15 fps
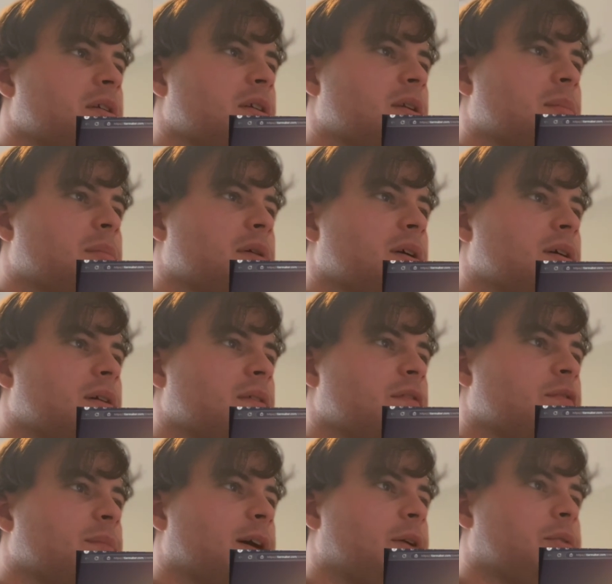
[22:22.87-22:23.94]
it
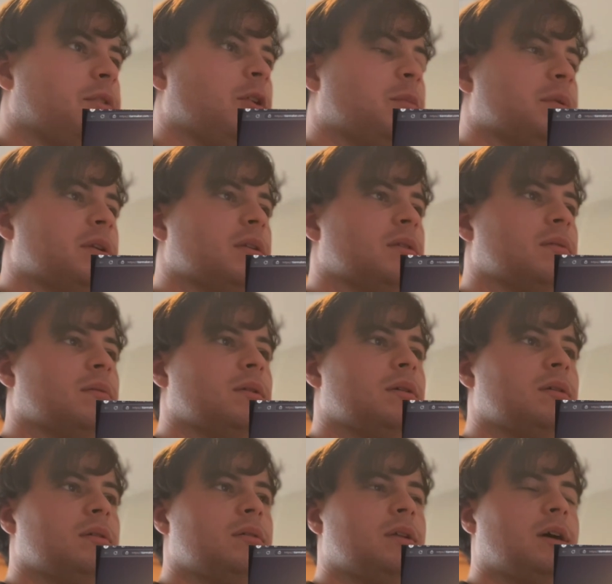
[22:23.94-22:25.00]
above Miles with Open,
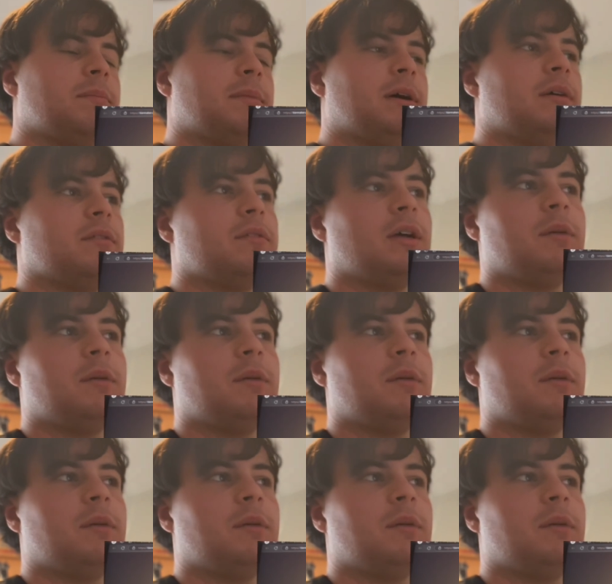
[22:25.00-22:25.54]
not Miles.